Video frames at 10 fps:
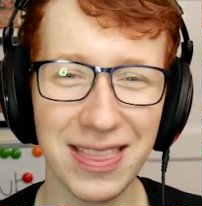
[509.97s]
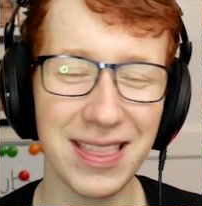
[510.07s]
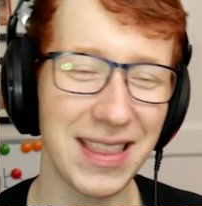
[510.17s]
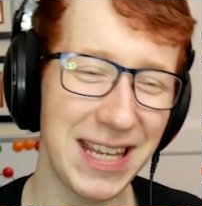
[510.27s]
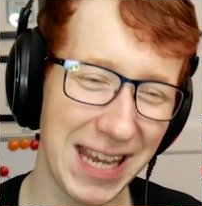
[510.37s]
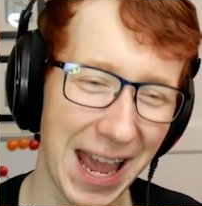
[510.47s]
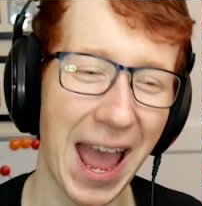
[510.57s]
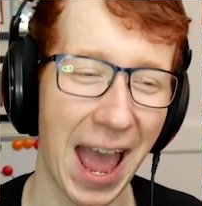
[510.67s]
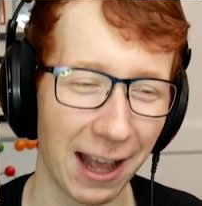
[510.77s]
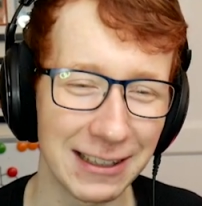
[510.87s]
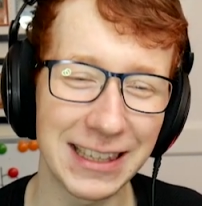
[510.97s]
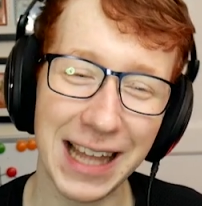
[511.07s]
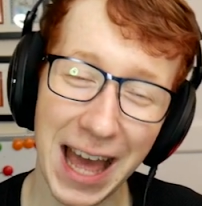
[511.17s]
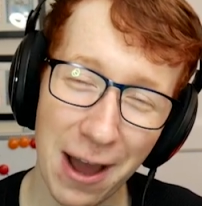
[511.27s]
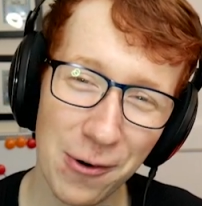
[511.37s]
yeah,
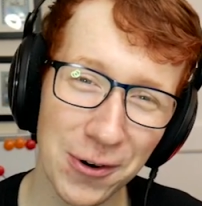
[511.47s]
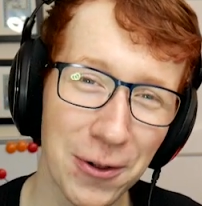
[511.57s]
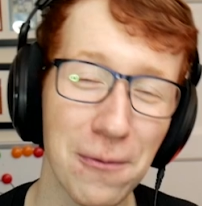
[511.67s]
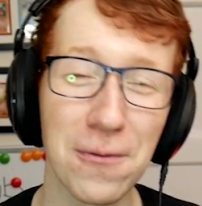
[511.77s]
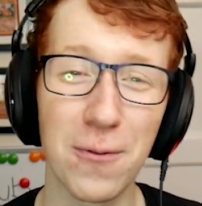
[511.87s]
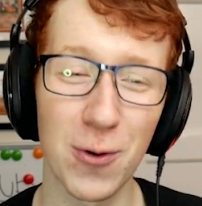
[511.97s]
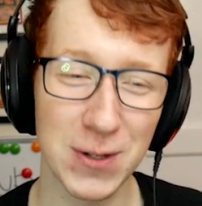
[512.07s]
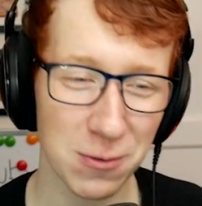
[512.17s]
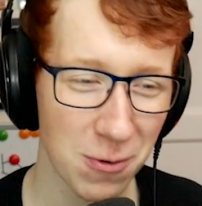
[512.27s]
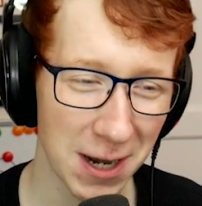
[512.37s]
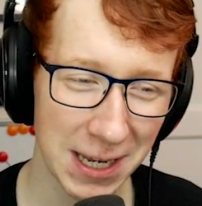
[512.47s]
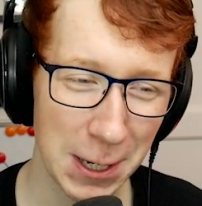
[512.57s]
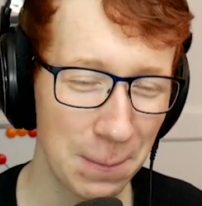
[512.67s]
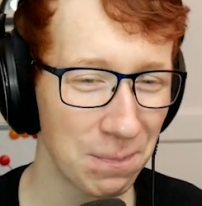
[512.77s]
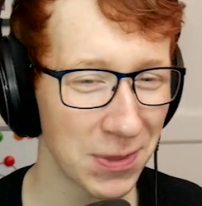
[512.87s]
loud
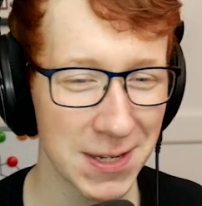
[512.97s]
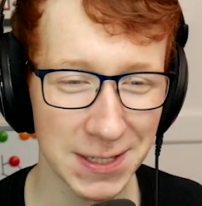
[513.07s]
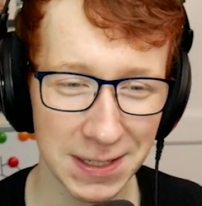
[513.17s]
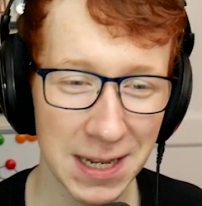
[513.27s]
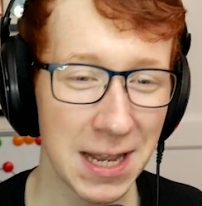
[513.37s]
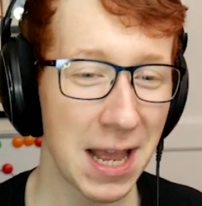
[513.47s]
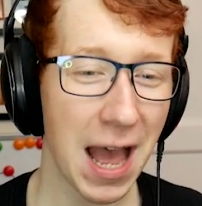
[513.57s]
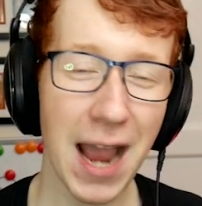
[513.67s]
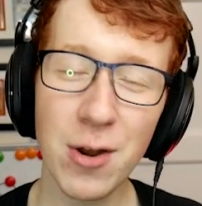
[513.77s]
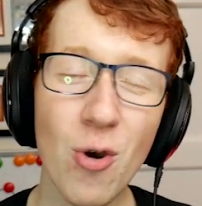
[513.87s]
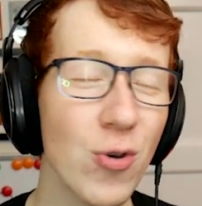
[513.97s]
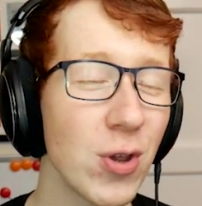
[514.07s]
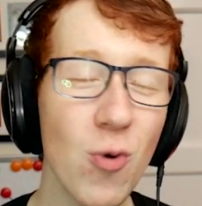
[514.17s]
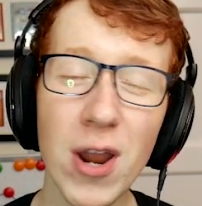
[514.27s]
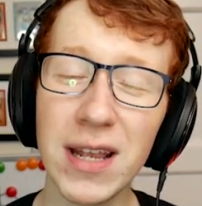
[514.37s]
420. Listen, I know
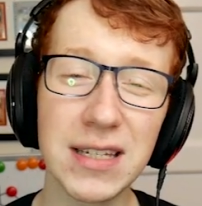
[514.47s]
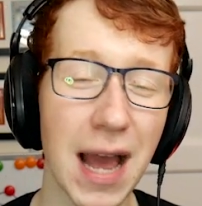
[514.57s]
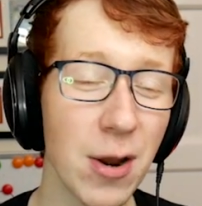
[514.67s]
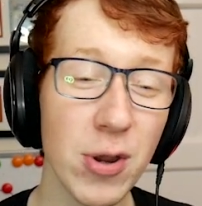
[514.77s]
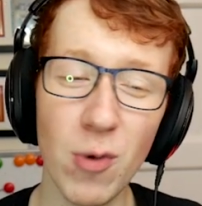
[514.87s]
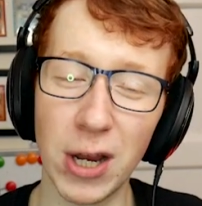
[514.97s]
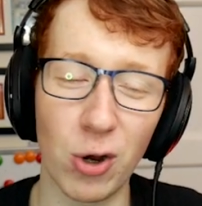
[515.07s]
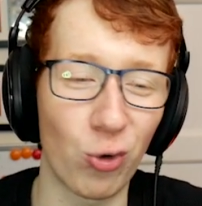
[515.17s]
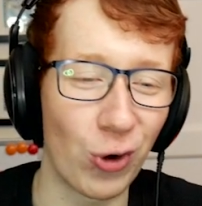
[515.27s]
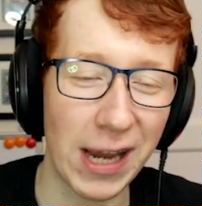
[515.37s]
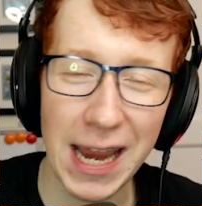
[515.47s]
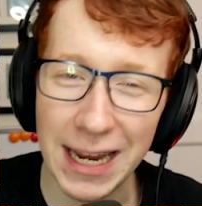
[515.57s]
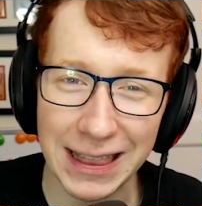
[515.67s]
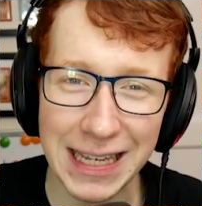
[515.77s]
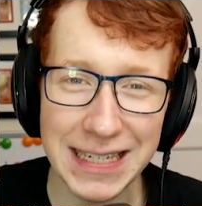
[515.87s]
you weren't I know you weren't
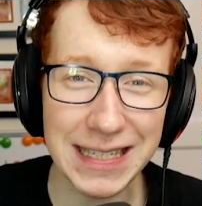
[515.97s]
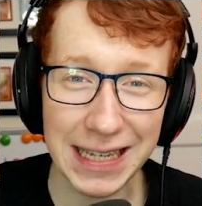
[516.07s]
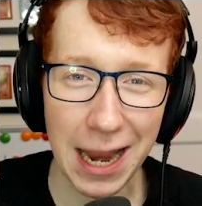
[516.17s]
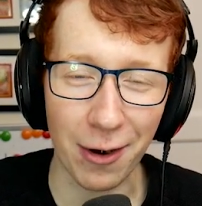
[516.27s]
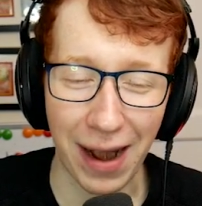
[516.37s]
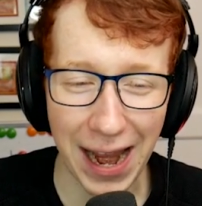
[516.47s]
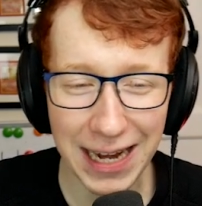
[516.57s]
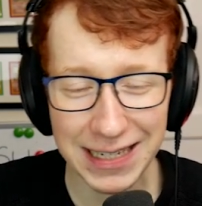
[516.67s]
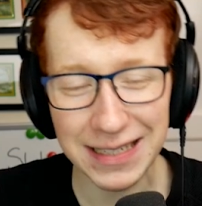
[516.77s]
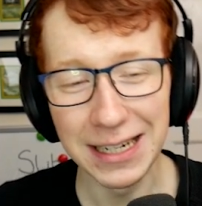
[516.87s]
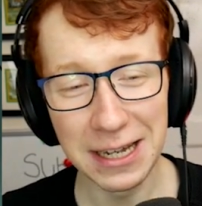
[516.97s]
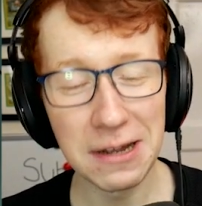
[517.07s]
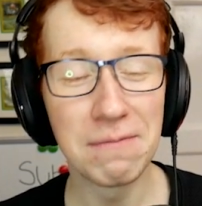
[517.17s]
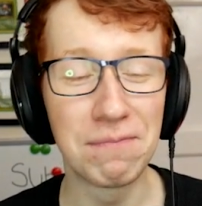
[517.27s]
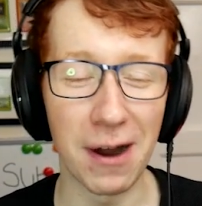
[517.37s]
creating these to get ranks,
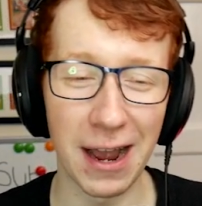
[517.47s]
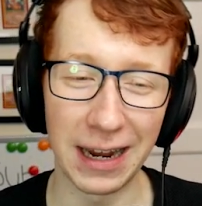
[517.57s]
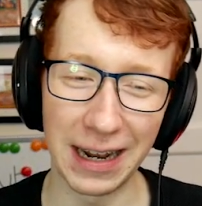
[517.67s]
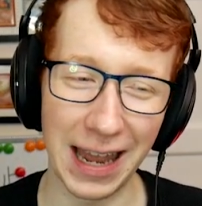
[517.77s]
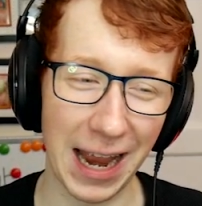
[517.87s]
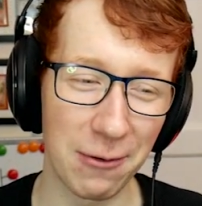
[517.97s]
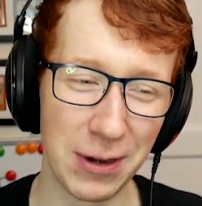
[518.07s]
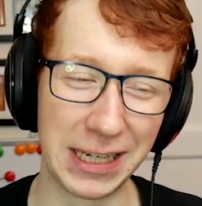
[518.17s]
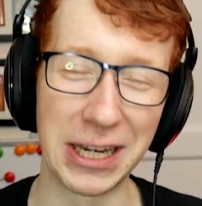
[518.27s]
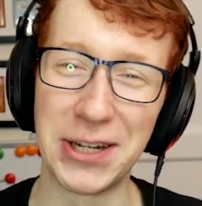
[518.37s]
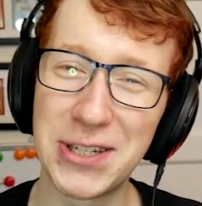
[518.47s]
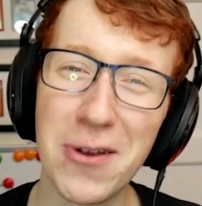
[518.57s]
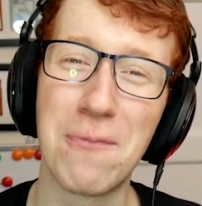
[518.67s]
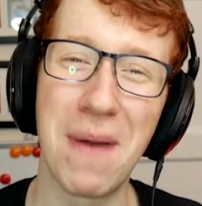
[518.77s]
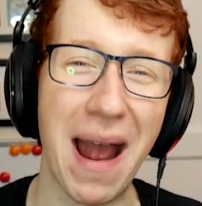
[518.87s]
but like we can
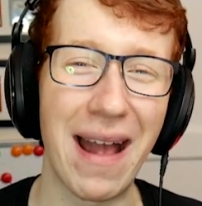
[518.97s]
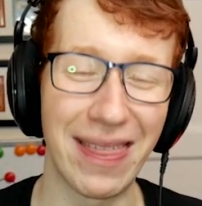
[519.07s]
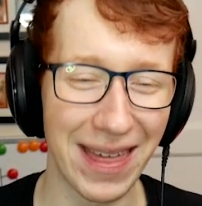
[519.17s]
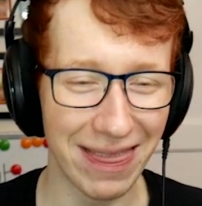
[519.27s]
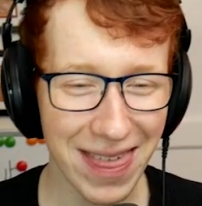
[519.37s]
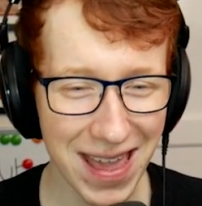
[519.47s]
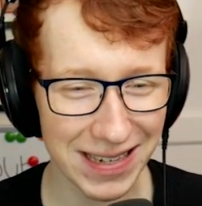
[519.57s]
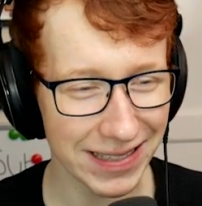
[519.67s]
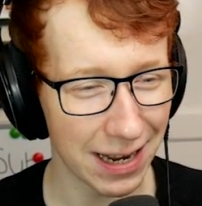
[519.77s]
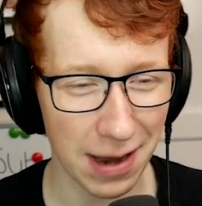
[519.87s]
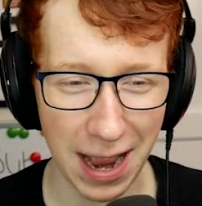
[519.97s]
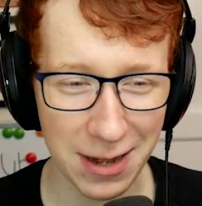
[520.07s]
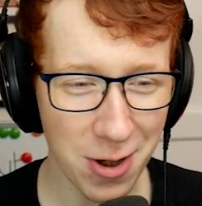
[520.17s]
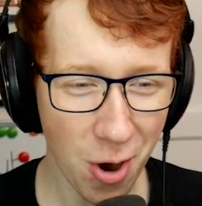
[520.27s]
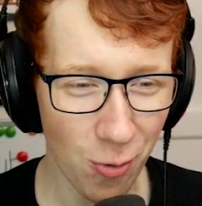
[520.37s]
do better than this. I, I
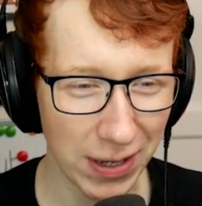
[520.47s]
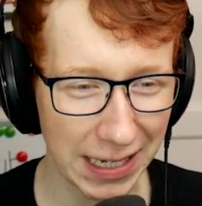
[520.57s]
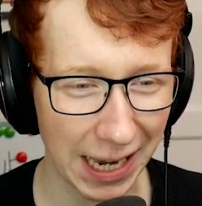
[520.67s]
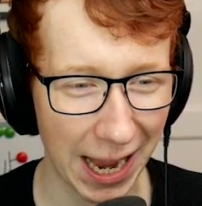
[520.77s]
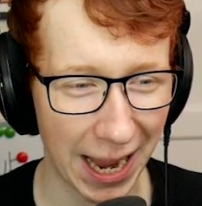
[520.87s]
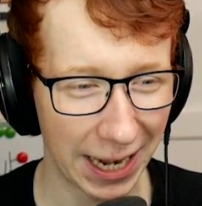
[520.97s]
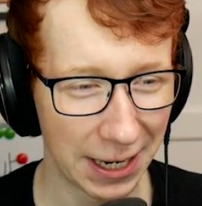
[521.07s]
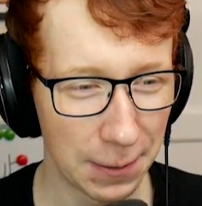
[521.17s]
know we can.